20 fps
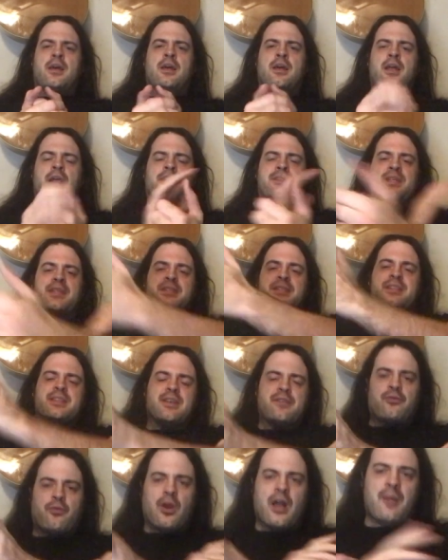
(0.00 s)
It's it's as
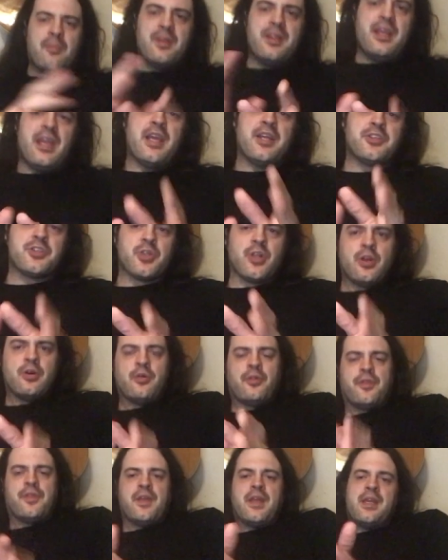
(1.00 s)
if Robin
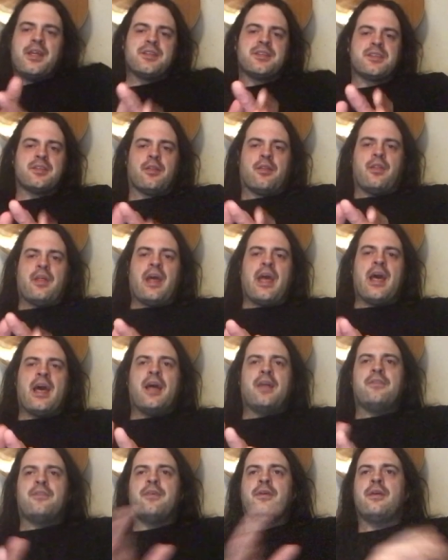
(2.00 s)
DiAngelo thinks
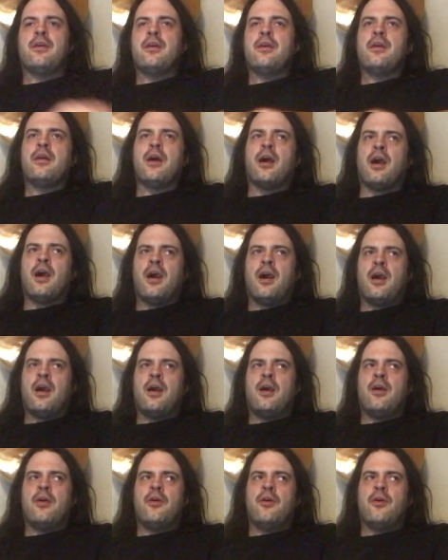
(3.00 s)
that
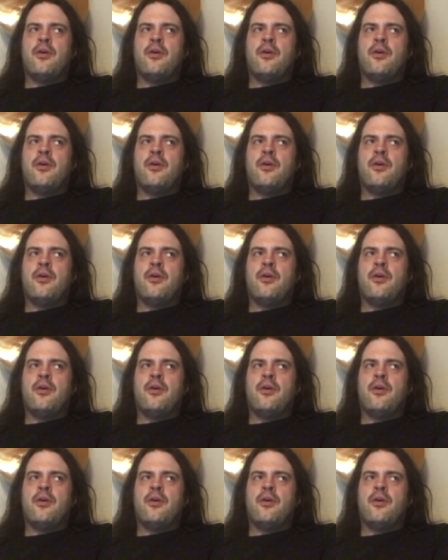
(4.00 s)
uh,